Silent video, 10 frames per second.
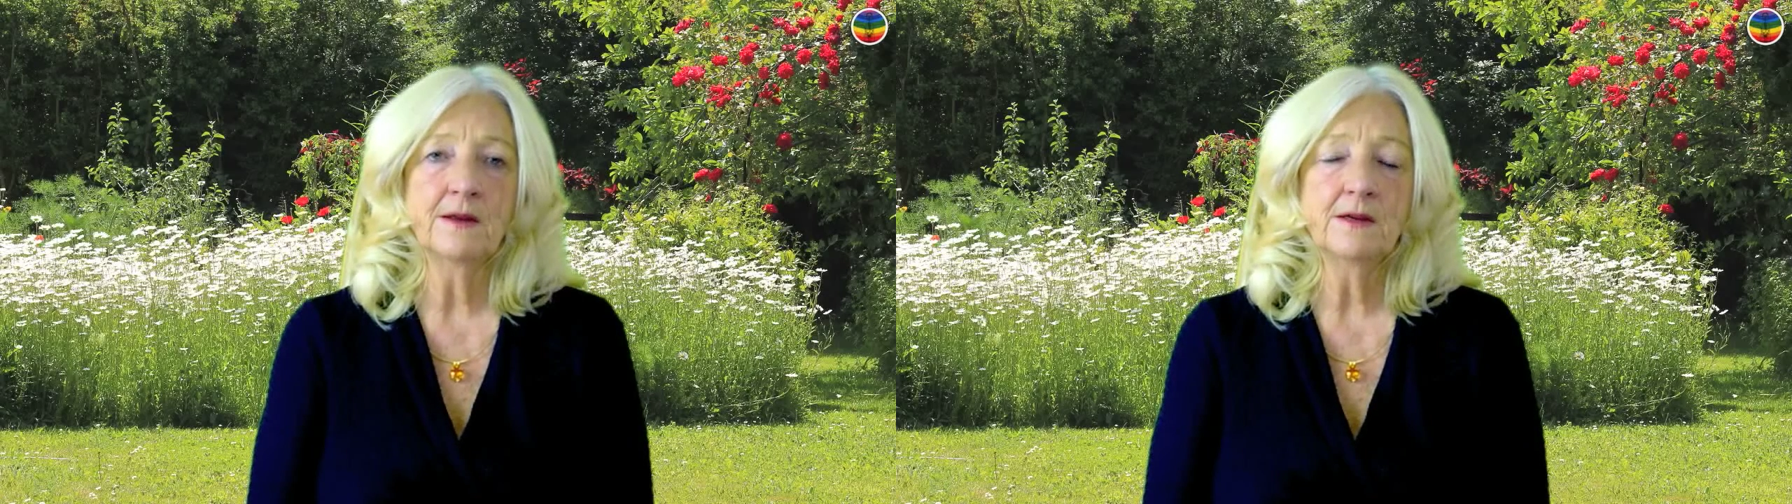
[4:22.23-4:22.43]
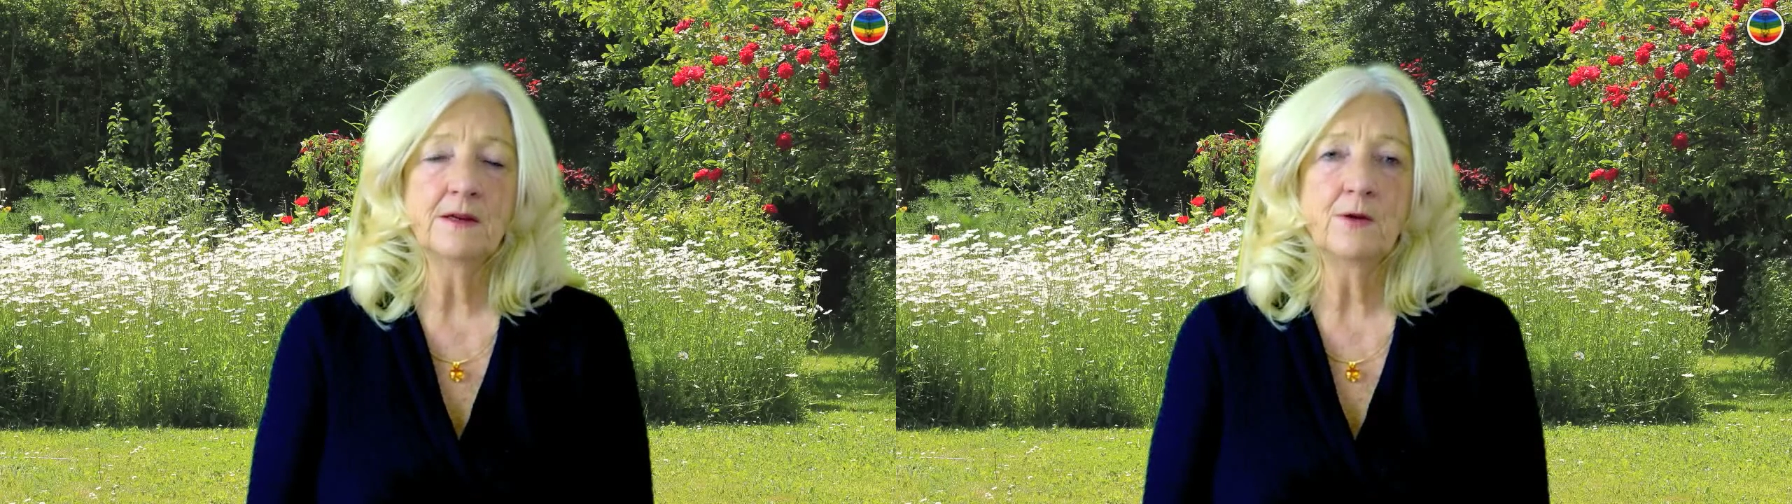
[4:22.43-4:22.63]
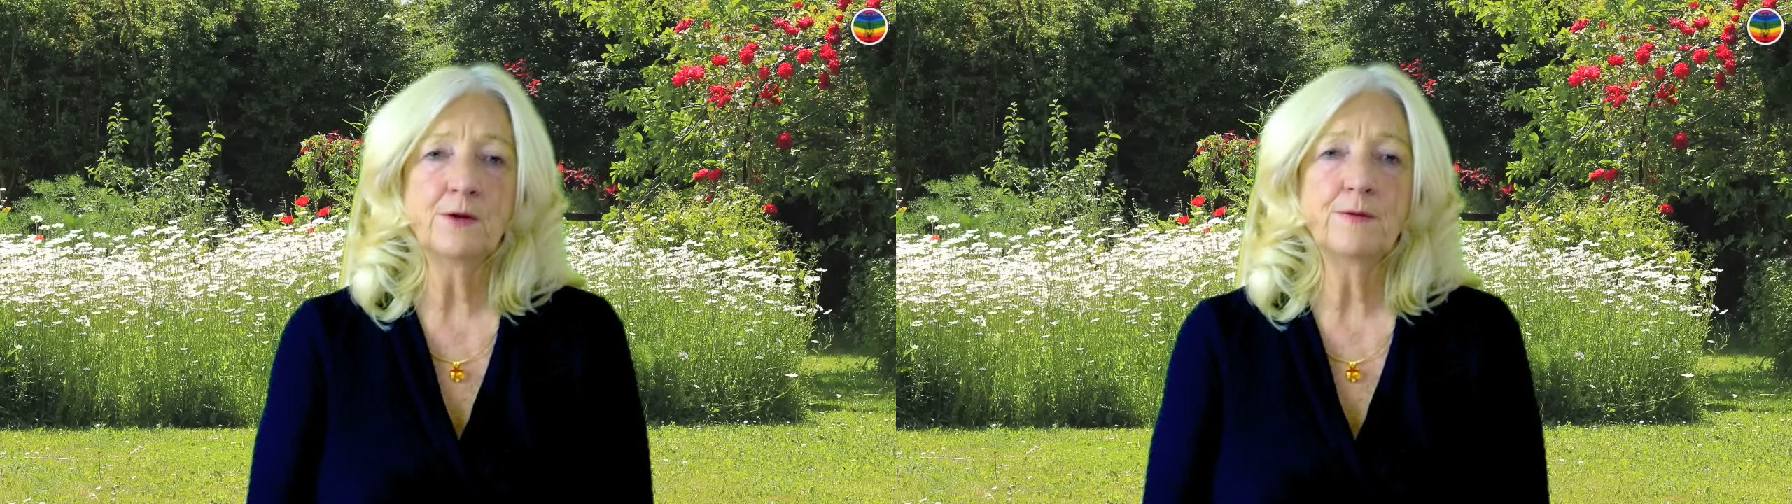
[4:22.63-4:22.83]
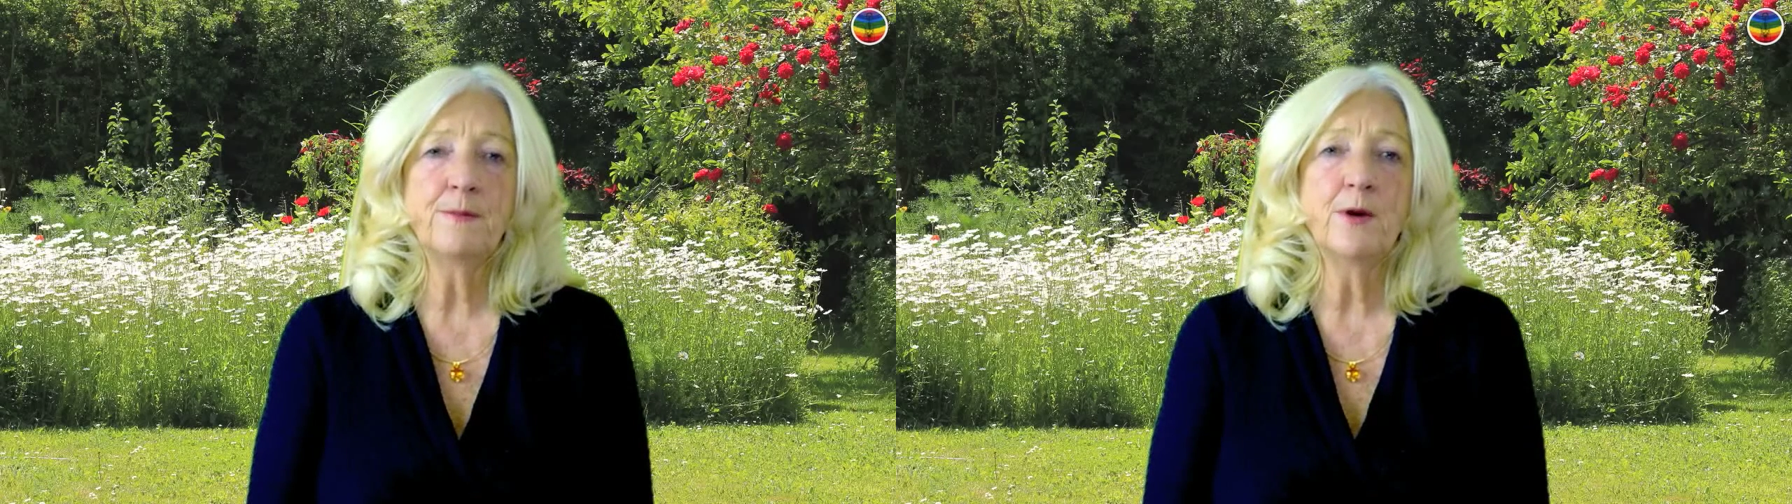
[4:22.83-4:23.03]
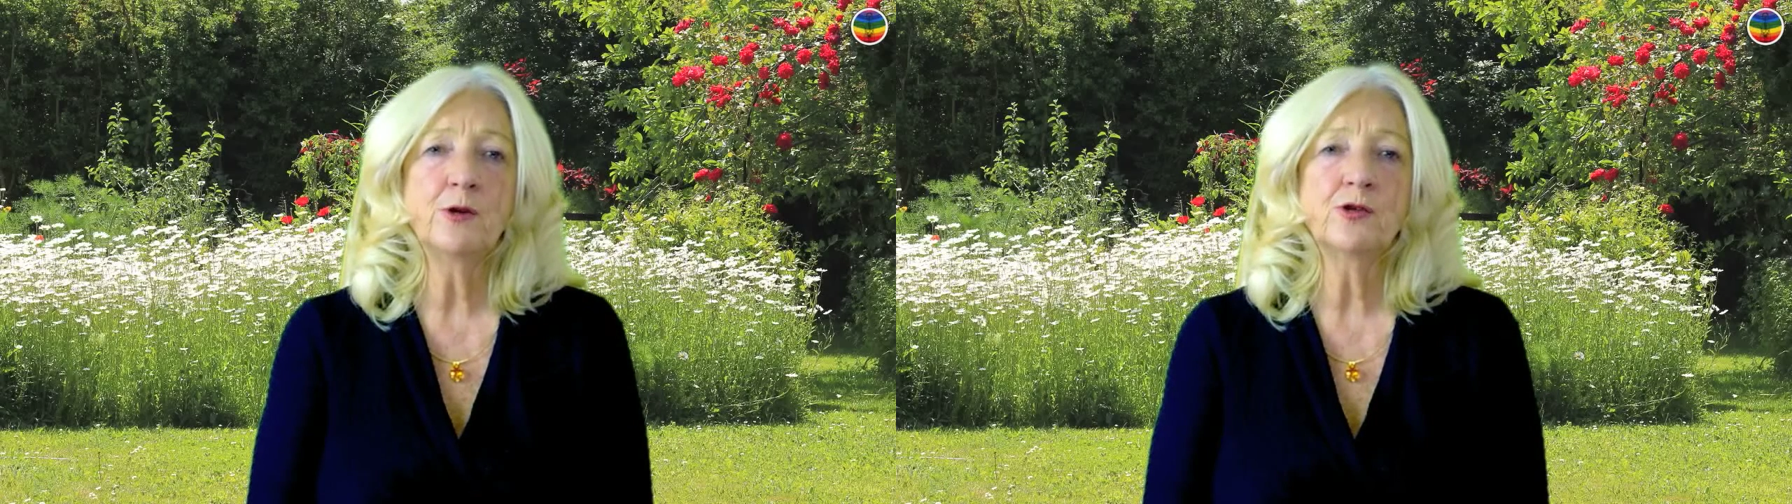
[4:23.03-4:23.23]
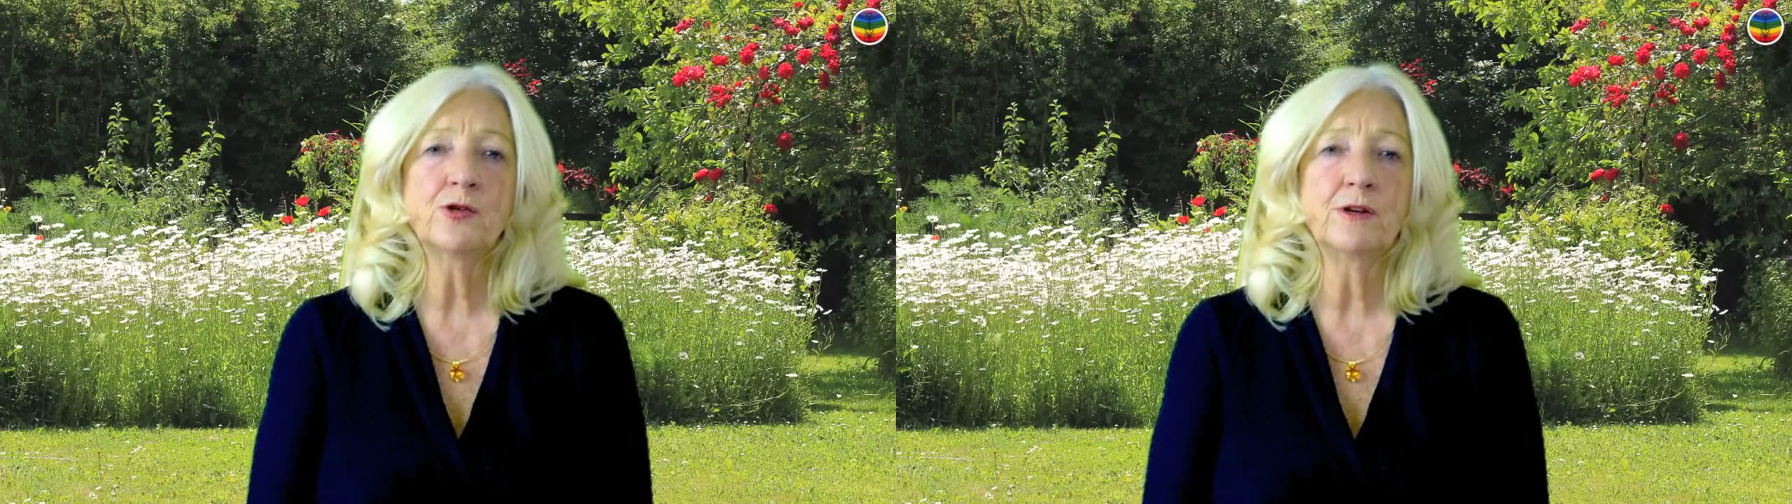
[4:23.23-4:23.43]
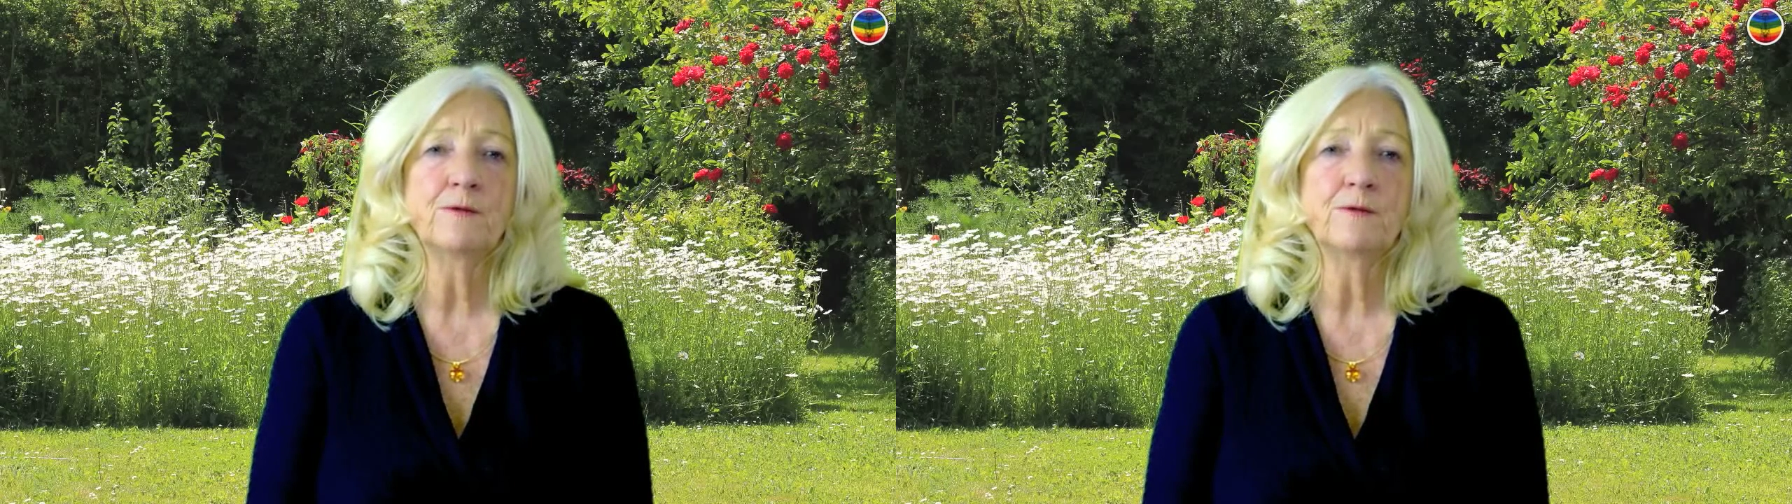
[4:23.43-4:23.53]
There's a lot of emotion